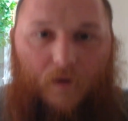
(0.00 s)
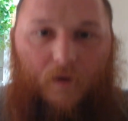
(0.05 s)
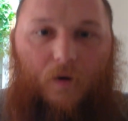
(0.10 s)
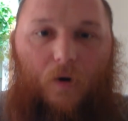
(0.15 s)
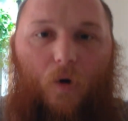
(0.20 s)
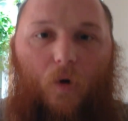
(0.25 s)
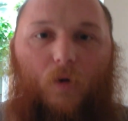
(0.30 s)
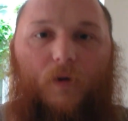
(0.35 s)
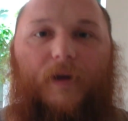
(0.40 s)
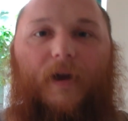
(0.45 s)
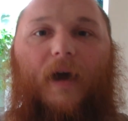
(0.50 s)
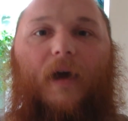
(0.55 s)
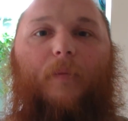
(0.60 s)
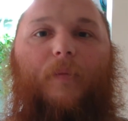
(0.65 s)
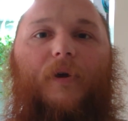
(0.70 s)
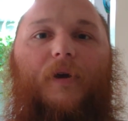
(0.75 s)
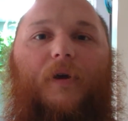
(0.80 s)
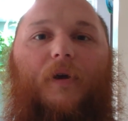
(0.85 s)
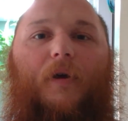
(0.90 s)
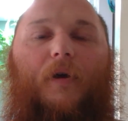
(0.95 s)
holding on
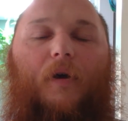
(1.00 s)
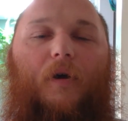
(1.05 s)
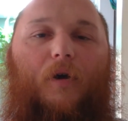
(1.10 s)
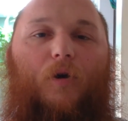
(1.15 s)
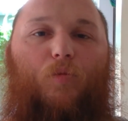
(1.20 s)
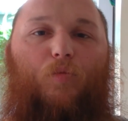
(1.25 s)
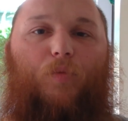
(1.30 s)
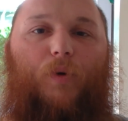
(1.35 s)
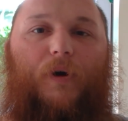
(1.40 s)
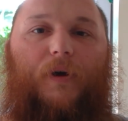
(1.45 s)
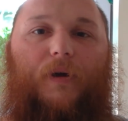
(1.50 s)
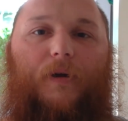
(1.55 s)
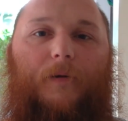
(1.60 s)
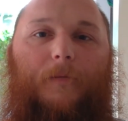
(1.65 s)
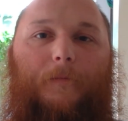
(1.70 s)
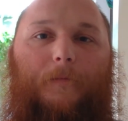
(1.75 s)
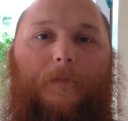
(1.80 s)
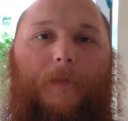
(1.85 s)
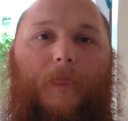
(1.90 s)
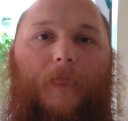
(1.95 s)
me, but
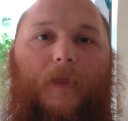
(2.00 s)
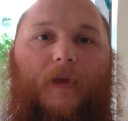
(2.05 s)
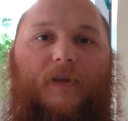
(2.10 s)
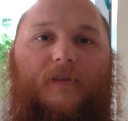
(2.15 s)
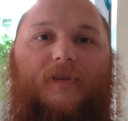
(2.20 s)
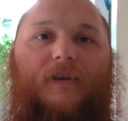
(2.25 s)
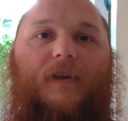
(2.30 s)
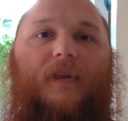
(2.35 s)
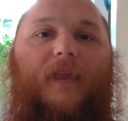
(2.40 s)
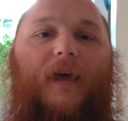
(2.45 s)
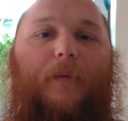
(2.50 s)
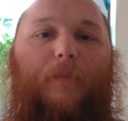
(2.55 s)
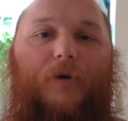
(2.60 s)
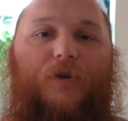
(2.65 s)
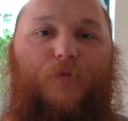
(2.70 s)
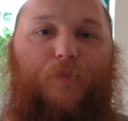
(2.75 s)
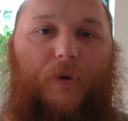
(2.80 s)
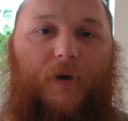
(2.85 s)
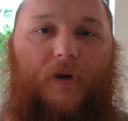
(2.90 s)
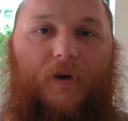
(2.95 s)
it's getting that
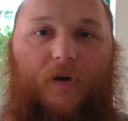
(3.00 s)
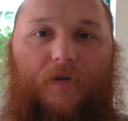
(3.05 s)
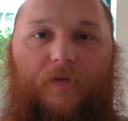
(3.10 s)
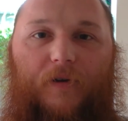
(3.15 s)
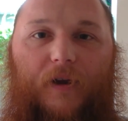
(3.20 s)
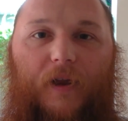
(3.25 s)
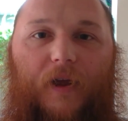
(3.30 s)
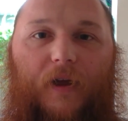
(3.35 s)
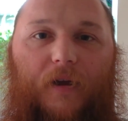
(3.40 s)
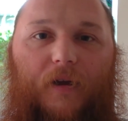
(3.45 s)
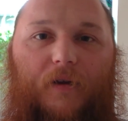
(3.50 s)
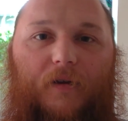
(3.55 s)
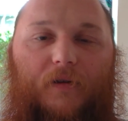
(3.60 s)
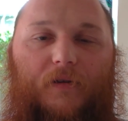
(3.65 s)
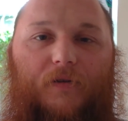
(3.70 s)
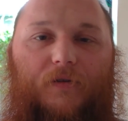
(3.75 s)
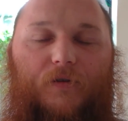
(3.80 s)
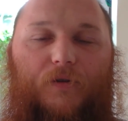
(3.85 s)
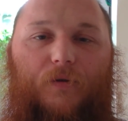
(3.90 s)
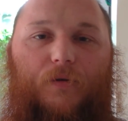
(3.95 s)
much better every day.
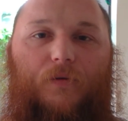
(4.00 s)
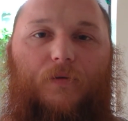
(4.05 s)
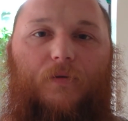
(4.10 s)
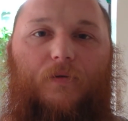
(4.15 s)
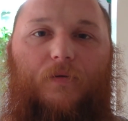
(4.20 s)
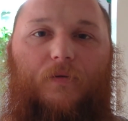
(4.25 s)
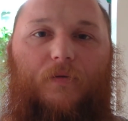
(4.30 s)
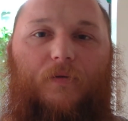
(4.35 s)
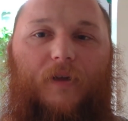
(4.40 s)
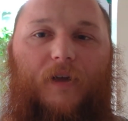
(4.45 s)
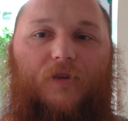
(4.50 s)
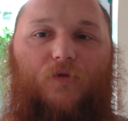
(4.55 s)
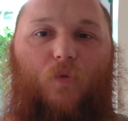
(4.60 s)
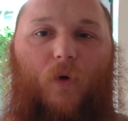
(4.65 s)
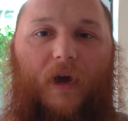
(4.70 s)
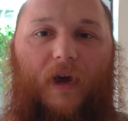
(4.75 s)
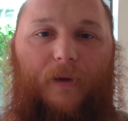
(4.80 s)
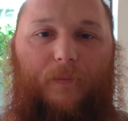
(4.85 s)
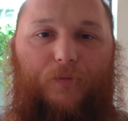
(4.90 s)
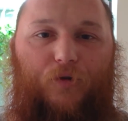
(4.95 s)
So that's
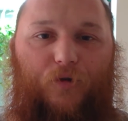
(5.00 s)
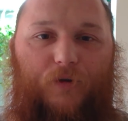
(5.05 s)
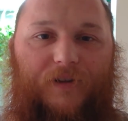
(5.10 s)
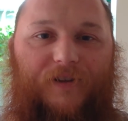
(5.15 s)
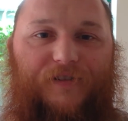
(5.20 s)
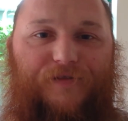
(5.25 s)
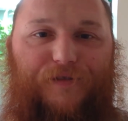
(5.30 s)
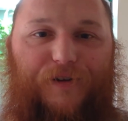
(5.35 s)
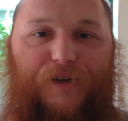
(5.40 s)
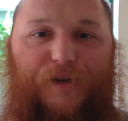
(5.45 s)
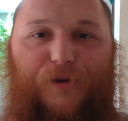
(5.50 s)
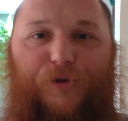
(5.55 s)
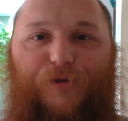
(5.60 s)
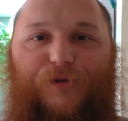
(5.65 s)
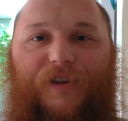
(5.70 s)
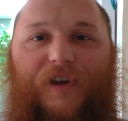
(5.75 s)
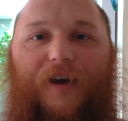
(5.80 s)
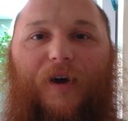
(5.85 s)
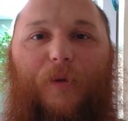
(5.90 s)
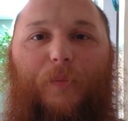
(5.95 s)
why I'm doing these videos,
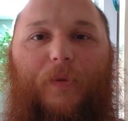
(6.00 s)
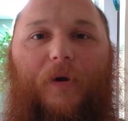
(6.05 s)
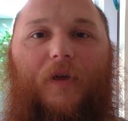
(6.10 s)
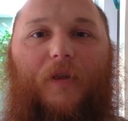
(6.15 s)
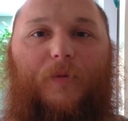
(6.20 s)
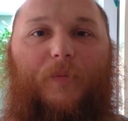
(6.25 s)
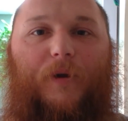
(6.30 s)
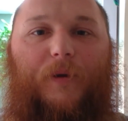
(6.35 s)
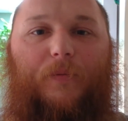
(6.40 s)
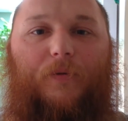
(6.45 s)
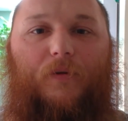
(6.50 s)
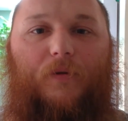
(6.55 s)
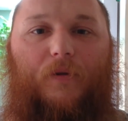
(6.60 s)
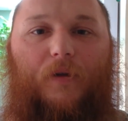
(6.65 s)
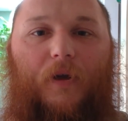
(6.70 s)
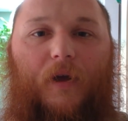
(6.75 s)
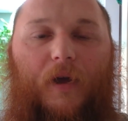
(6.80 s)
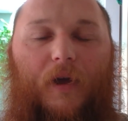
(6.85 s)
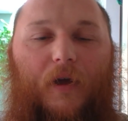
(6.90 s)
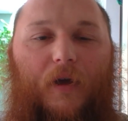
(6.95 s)
to help other
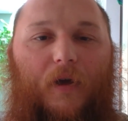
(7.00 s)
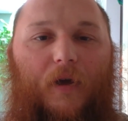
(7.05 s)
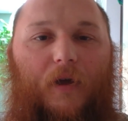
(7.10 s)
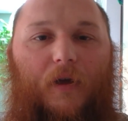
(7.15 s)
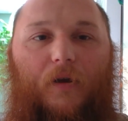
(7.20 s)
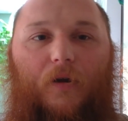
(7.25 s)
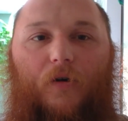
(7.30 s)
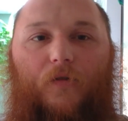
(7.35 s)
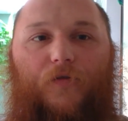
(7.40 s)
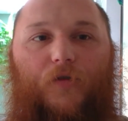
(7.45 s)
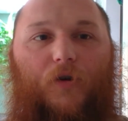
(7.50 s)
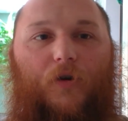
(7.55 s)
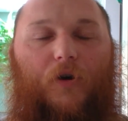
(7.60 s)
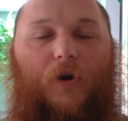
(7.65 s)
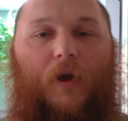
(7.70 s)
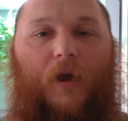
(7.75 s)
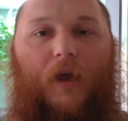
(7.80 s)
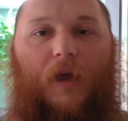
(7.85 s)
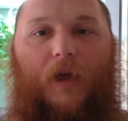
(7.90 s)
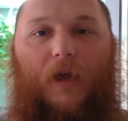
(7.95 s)
people. If
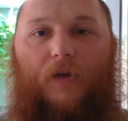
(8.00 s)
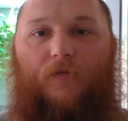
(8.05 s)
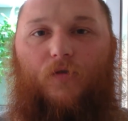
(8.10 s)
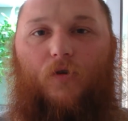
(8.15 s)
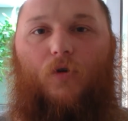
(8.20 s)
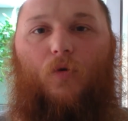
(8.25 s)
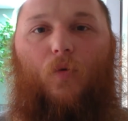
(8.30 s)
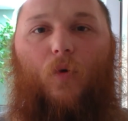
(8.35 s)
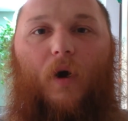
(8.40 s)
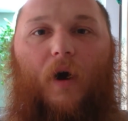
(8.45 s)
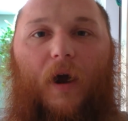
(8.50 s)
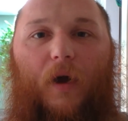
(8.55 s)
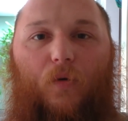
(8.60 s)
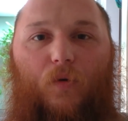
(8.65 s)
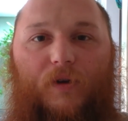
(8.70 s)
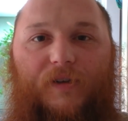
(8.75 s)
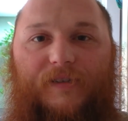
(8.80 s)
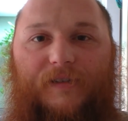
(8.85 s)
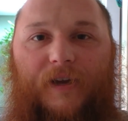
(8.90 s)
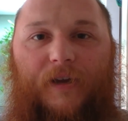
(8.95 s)
you're where I
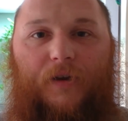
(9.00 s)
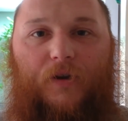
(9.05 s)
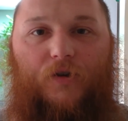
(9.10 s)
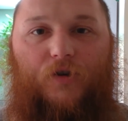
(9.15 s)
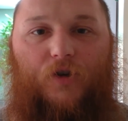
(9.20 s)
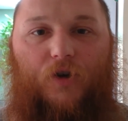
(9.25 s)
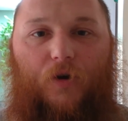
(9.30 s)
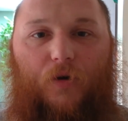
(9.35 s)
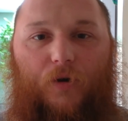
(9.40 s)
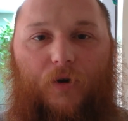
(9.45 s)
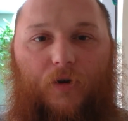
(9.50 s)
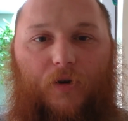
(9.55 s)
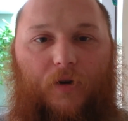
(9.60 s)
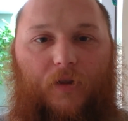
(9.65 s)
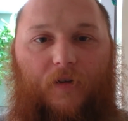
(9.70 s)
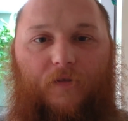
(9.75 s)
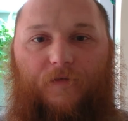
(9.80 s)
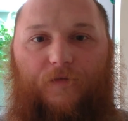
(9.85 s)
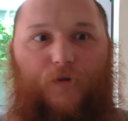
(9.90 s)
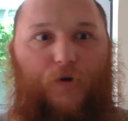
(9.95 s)
was 10 years ago, you're in
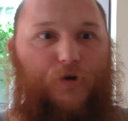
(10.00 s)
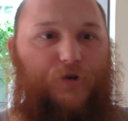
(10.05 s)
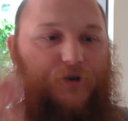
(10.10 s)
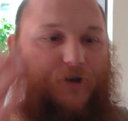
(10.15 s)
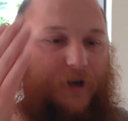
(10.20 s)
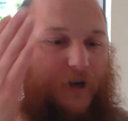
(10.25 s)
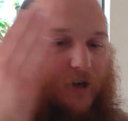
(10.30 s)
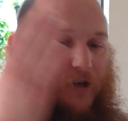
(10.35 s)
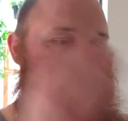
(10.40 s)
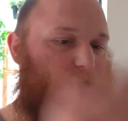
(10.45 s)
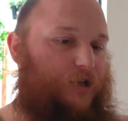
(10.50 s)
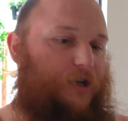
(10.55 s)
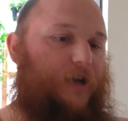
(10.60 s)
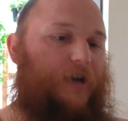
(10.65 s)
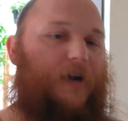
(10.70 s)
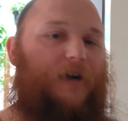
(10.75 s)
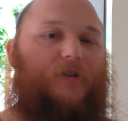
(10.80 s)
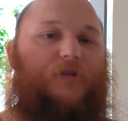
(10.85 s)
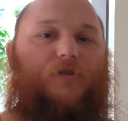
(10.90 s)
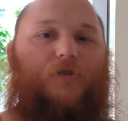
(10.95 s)
the first day, just get
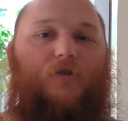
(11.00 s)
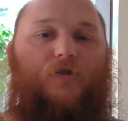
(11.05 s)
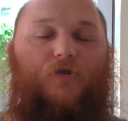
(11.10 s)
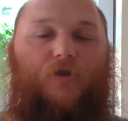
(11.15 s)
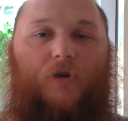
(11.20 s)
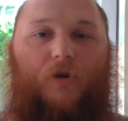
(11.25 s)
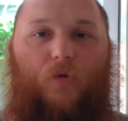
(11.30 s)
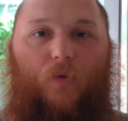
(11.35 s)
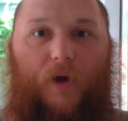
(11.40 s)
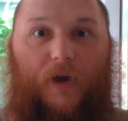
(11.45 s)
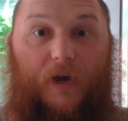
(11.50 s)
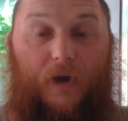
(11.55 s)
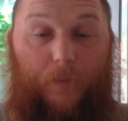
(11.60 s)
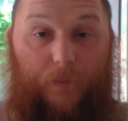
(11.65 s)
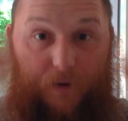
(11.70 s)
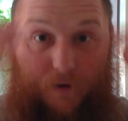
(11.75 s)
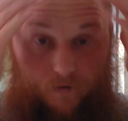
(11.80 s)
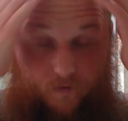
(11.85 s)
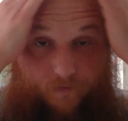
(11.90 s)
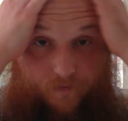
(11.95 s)
out of surgery, and you wake
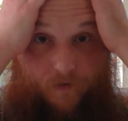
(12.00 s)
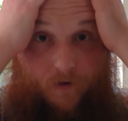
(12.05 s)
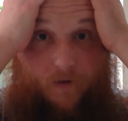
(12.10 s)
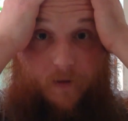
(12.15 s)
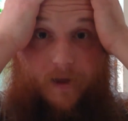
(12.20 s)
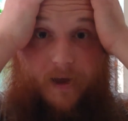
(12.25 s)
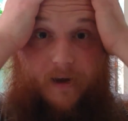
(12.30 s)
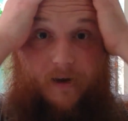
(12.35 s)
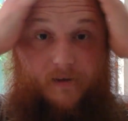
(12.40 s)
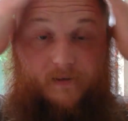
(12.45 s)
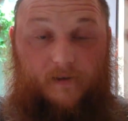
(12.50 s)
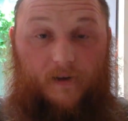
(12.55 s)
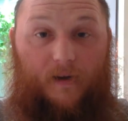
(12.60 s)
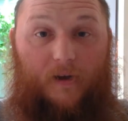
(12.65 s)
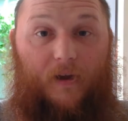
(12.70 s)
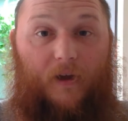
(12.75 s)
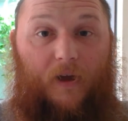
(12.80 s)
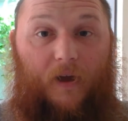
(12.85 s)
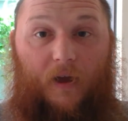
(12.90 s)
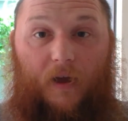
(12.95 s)
up and you feel that it's like,